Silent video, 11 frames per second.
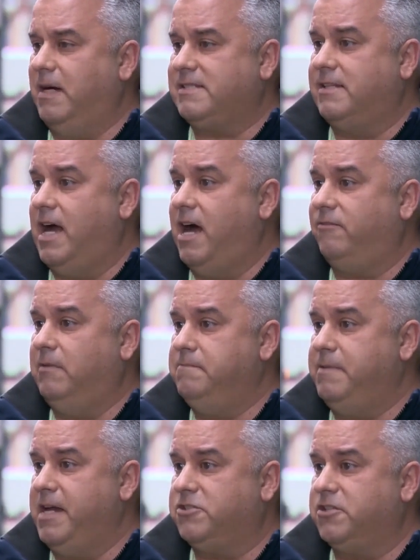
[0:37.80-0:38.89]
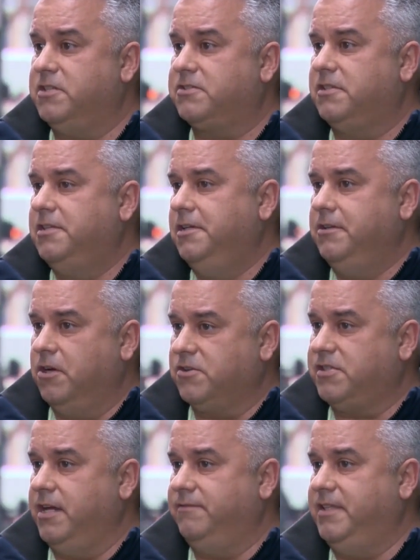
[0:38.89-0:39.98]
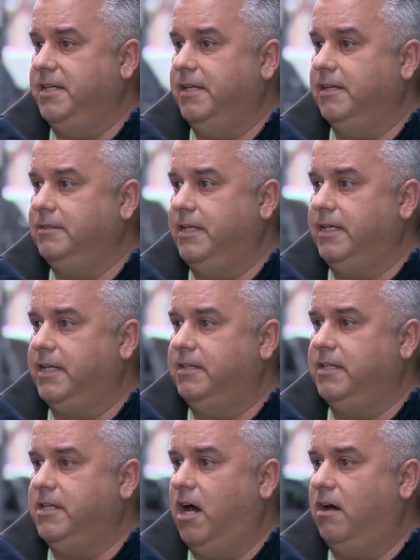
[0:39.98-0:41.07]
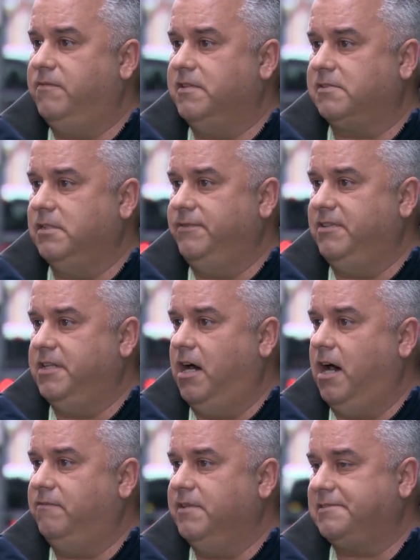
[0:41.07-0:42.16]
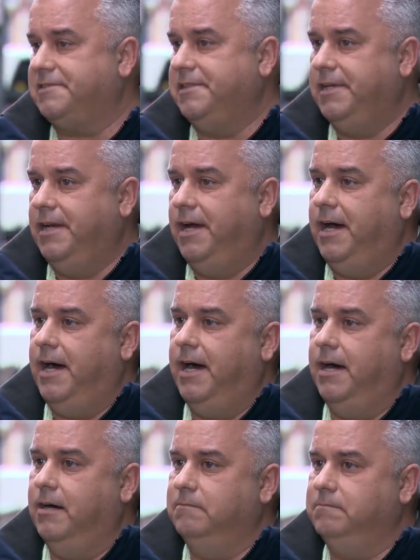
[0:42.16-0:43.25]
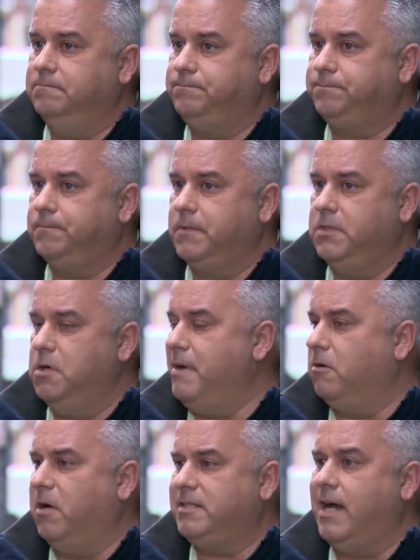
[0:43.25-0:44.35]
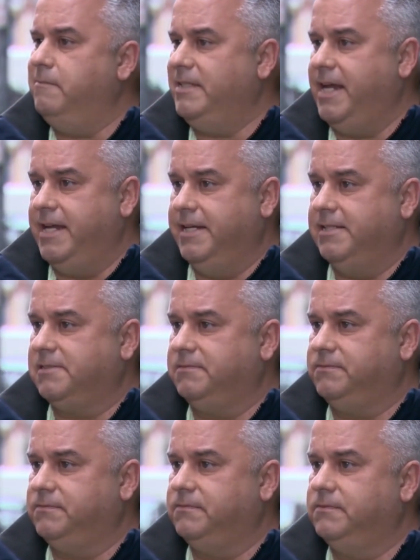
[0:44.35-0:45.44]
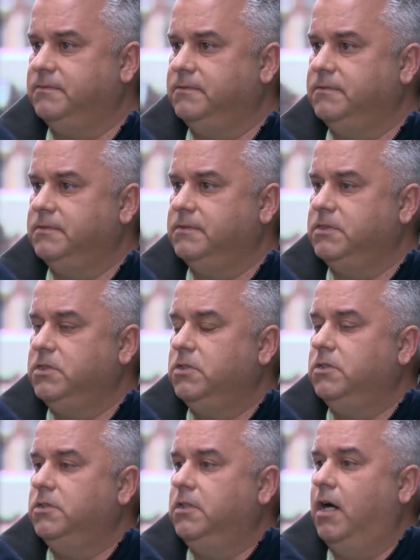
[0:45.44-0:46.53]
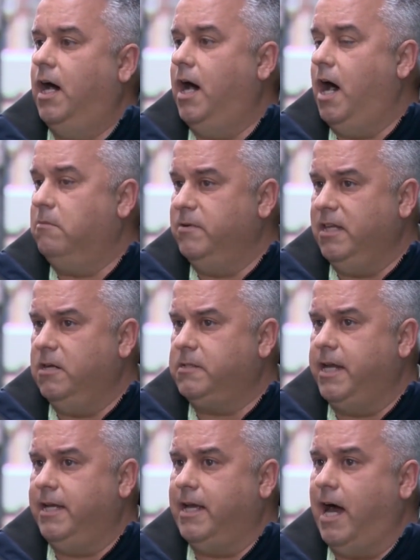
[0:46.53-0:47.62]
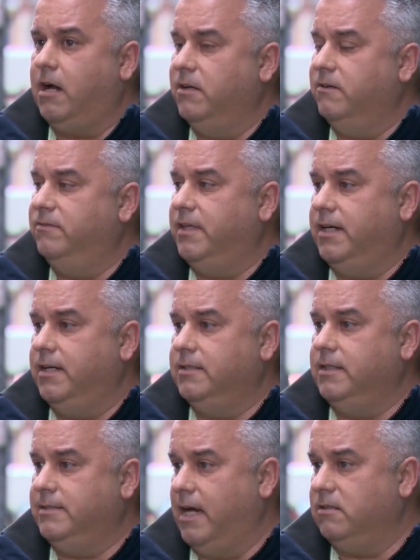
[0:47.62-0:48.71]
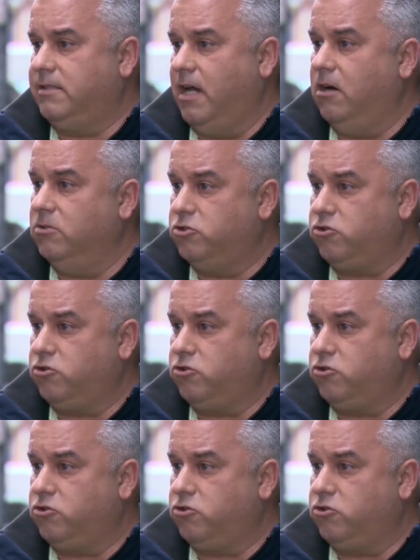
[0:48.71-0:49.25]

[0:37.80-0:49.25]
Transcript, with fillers: my staff, my patients, their safety, getting into the office, leaving the office, um, no matter what time of day it is. What are you going to do about it now? Uh, I'm relocating out of uh, the downtown